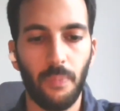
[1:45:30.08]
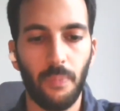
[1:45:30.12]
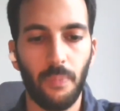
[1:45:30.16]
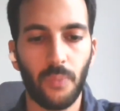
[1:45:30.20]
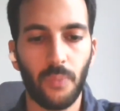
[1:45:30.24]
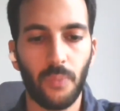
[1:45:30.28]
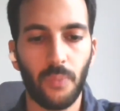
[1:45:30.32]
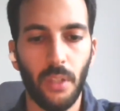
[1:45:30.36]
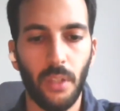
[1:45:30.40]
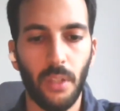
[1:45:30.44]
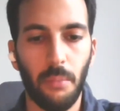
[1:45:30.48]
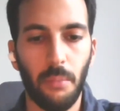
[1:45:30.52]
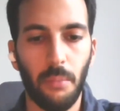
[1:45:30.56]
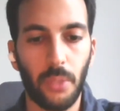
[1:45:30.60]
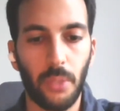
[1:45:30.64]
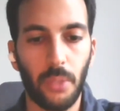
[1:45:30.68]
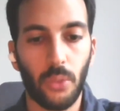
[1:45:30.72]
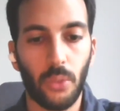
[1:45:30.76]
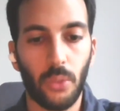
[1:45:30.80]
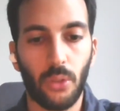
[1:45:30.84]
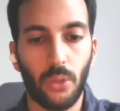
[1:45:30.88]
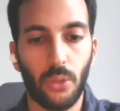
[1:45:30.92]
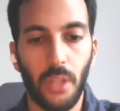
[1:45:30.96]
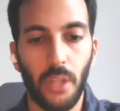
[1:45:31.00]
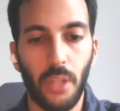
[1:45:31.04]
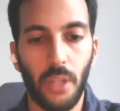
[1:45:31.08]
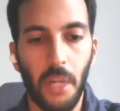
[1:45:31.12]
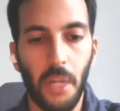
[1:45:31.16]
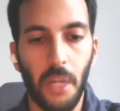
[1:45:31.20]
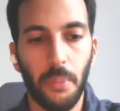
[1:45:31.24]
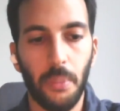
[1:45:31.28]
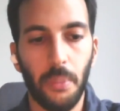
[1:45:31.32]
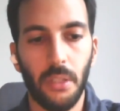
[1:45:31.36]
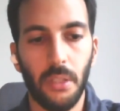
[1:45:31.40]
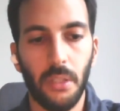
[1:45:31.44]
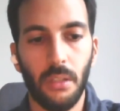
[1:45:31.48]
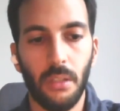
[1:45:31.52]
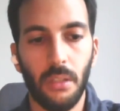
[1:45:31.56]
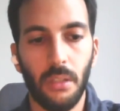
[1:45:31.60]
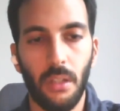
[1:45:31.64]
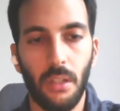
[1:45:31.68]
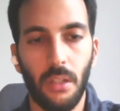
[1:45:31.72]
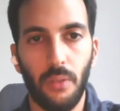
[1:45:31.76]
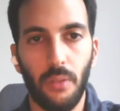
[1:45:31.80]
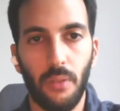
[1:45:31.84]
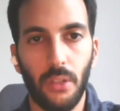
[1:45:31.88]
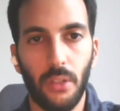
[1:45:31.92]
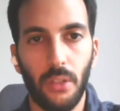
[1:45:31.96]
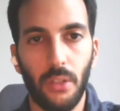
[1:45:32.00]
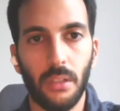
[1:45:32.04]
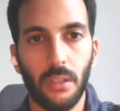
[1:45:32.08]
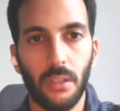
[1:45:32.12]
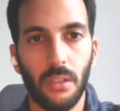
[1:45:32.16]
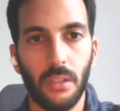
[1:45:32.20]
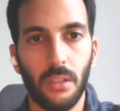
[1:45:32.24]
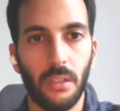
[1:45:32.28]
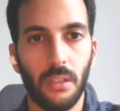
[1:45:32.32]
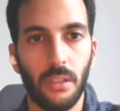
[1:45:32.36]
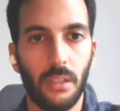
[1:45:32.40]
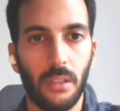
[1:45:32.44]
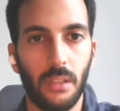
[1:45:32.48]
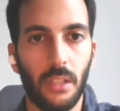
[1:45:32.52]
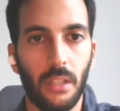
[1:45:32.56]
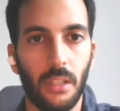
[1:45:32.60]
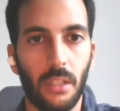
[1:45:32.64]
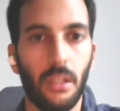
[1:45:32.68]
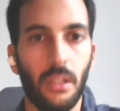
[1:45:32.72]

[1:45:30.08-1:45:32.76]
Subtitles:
But what could happen, for instance, is that